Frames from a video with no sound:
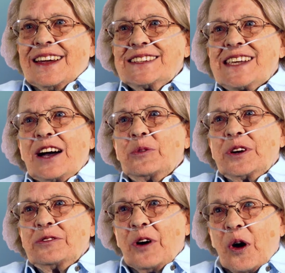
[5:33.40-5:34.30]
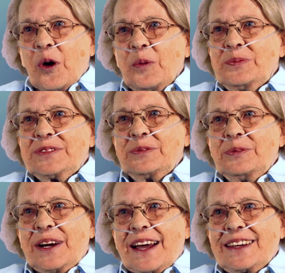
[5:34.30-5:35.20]
as I would have hoped
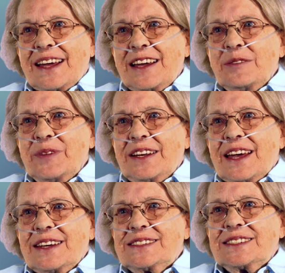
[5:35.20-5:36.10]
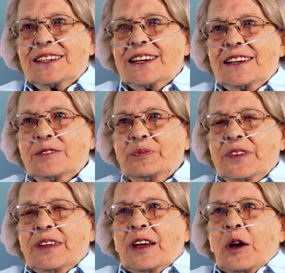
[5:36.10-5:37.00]
when I came the last time,
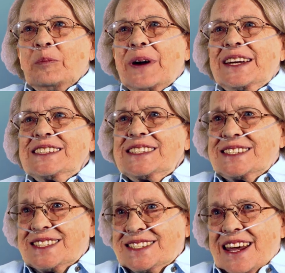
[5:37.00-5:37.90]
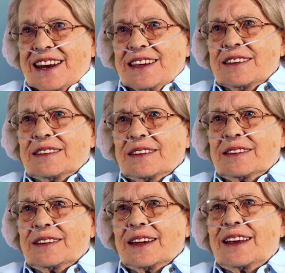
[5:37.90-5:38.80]
but it's steady,
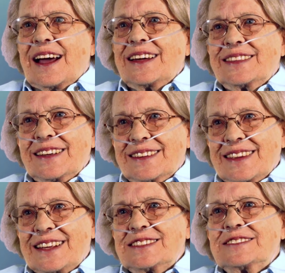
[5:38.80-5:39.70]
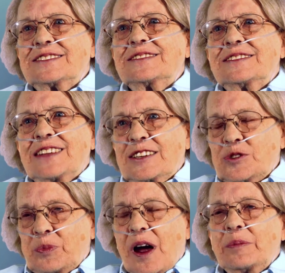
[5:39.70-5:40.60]
and I think
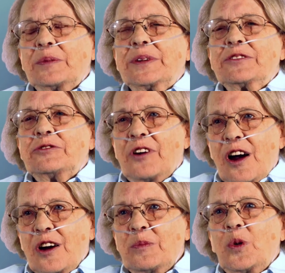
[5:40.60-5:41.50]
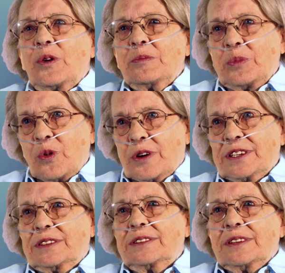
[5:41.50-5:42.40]
that's probably far more
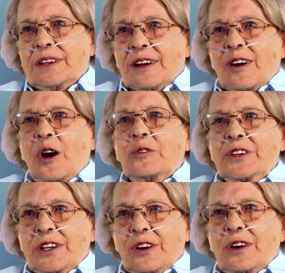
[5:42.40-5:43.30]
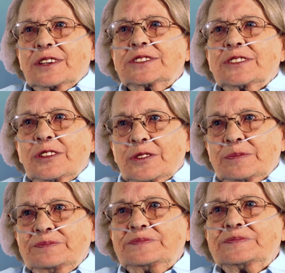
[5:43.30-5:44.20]
important over the long term.